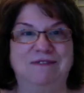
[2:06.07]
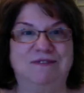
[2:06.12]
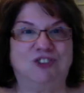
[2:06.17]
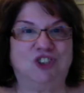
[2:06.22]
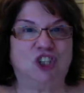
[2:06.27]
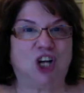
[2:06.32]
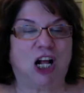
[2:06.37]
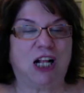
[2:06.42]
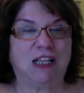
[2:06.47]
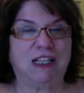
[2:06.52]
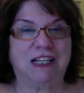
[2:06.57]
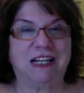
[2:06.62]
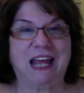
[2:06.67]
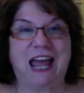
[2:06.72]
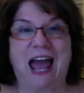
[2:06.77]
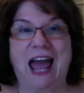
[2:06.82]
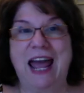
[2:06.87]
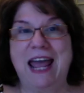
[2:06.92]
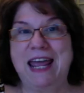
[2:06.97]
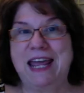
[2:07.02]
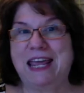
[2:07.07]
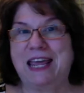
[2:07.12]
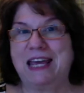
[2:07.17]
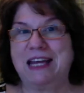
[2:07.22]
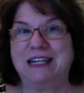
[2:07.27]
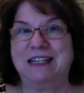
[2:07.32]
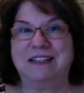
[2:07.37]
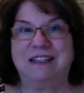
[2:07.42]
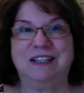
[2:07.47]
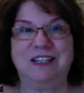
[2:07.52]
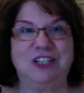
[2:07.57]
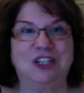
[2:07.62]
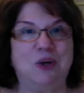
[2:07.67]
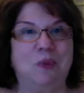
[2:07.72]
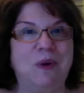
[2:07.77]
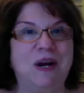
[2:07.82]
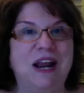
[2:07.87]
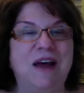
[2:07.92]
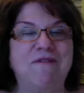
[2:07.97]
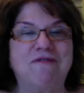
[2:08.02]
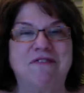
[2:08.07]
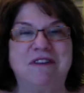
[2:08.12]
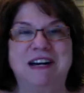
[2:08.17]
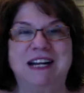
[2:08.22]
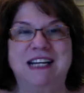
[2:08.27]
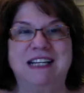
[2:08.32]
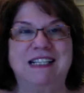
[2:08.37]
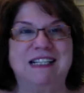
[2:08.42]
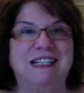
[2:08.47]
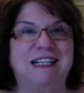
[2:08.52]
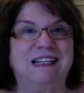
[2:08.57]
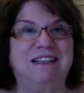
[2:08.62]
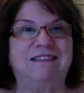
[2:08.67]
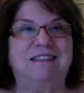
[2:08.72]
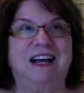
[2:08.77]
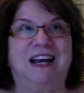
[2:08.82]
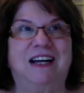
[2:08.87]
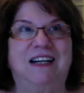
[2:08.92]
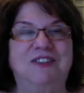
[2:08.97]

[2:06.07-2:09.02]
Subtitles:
chocolate cake and whatever it is, and